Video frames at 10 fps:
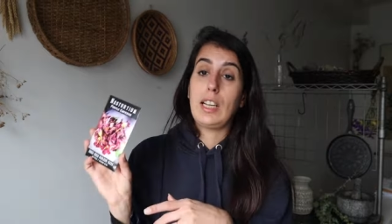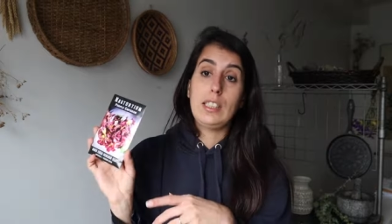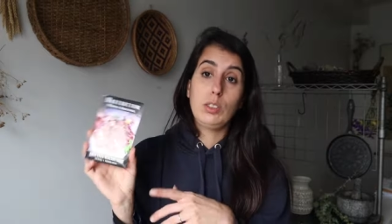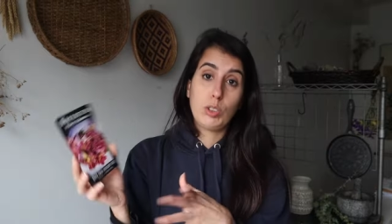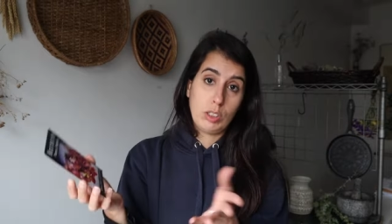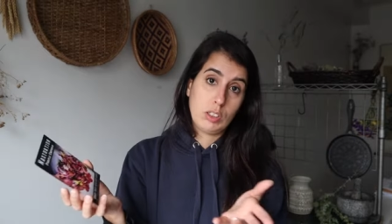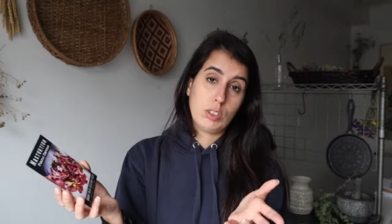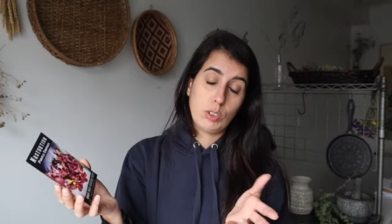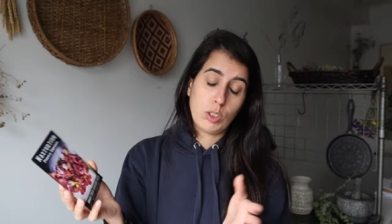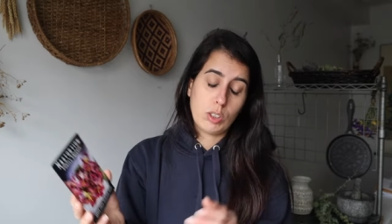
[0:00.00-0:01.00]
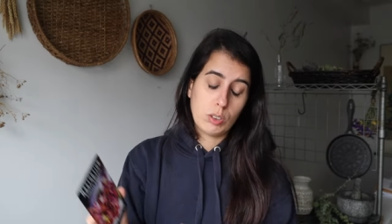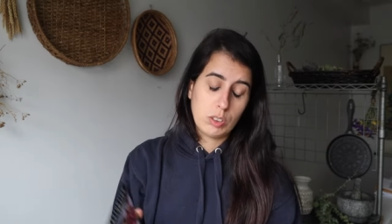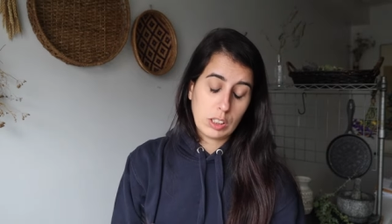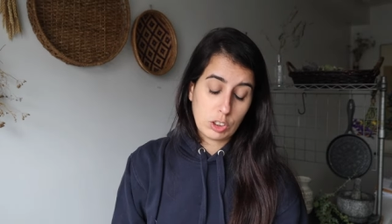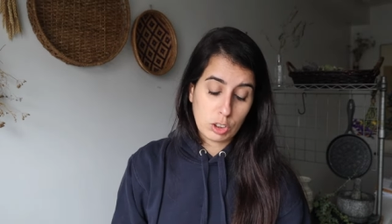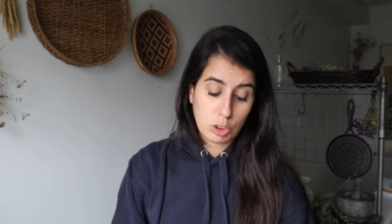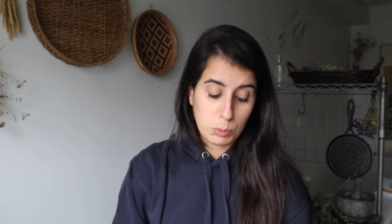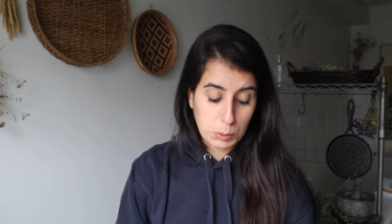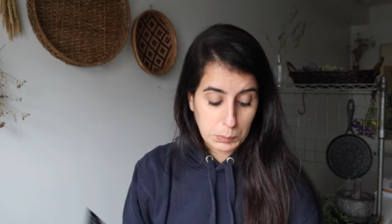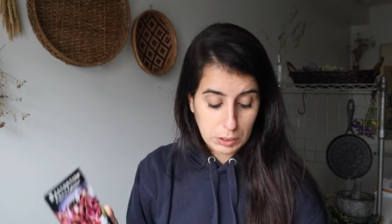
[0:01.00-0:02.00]
I usually grow
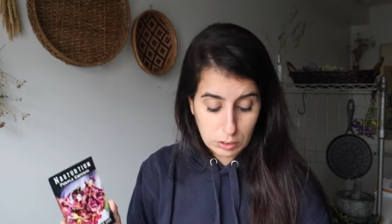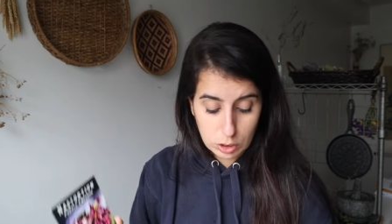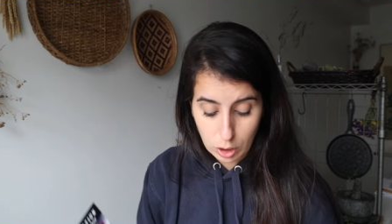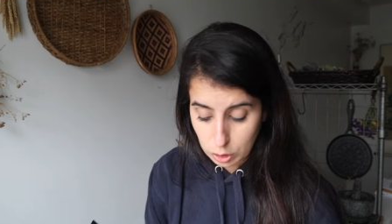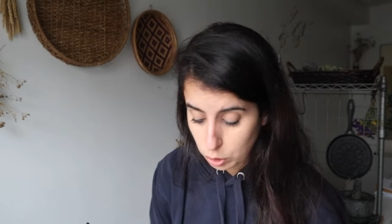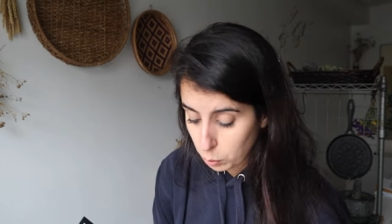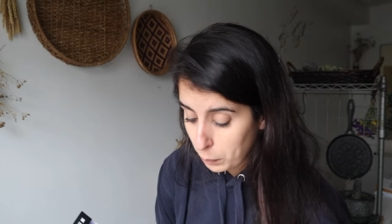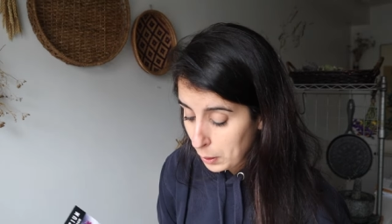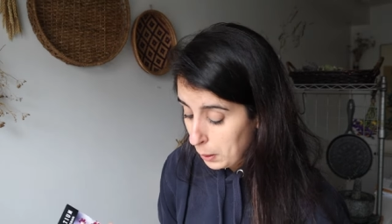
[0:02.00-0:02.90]
nasturtiums on my GreenStalk too.